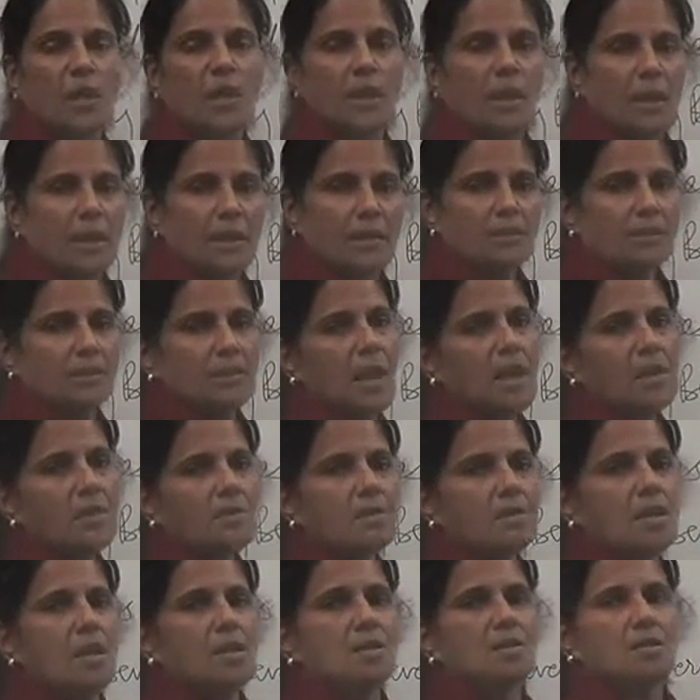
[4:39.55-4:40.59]
it tells
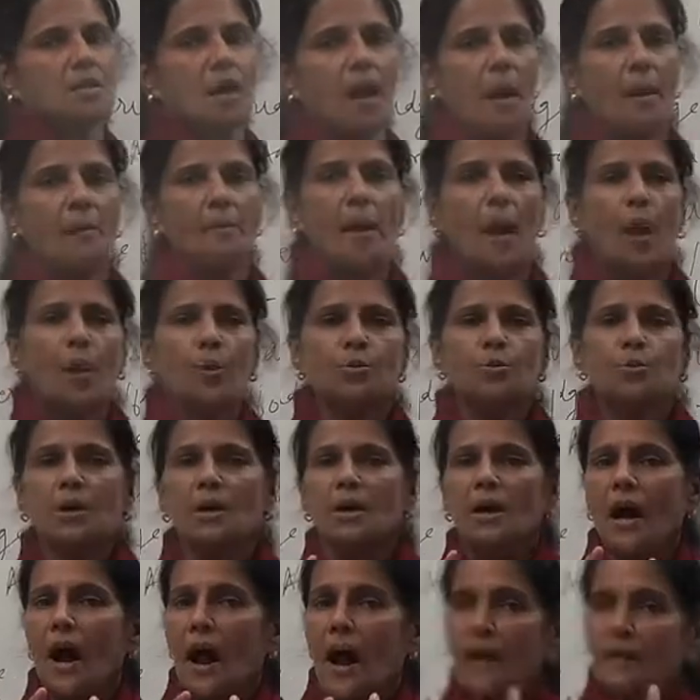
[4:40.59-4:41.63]
us about the
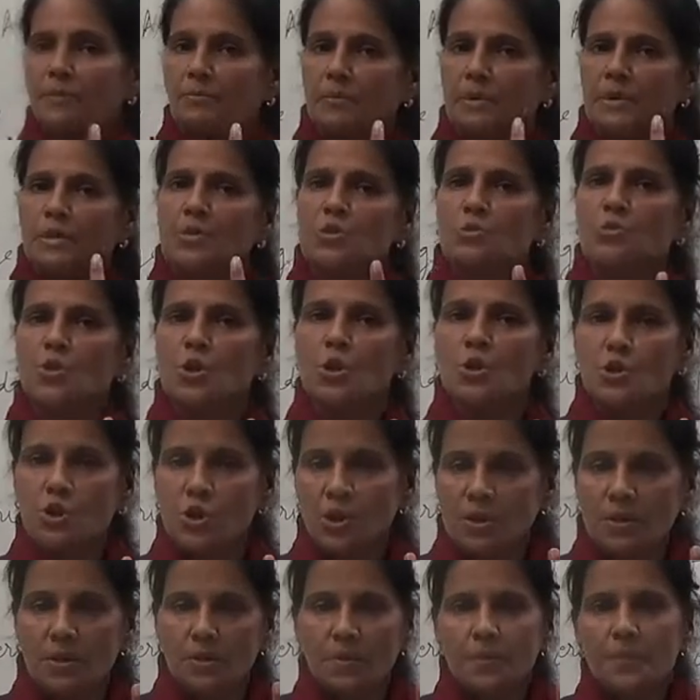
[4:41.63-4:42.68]

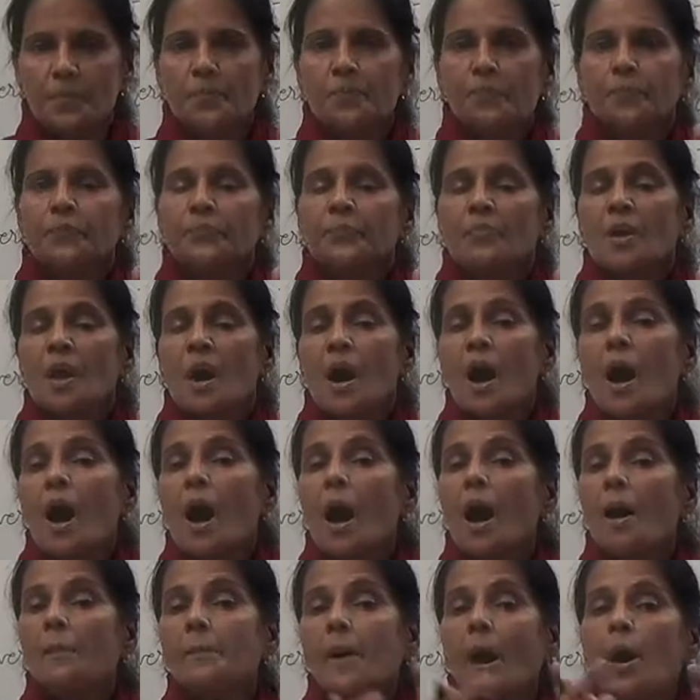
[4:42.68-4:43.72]
administration,
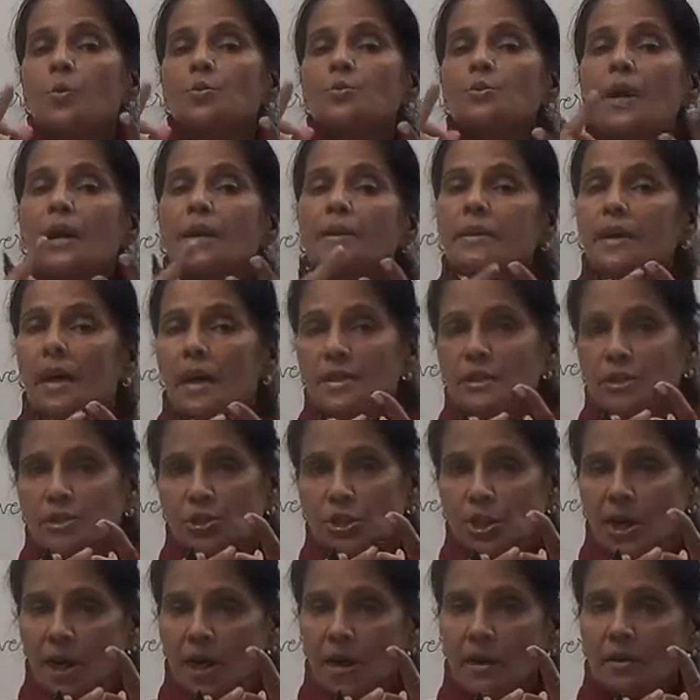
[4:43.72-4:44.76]
about the
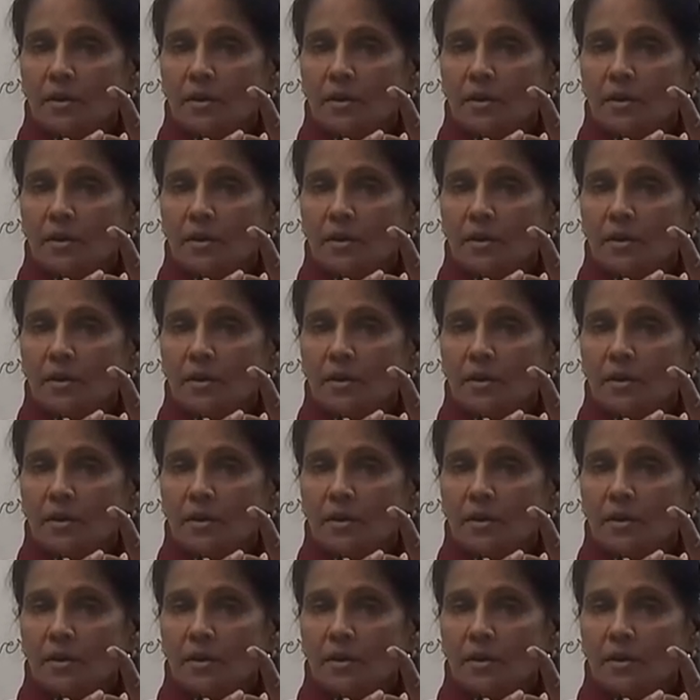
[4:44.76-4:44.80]
culture,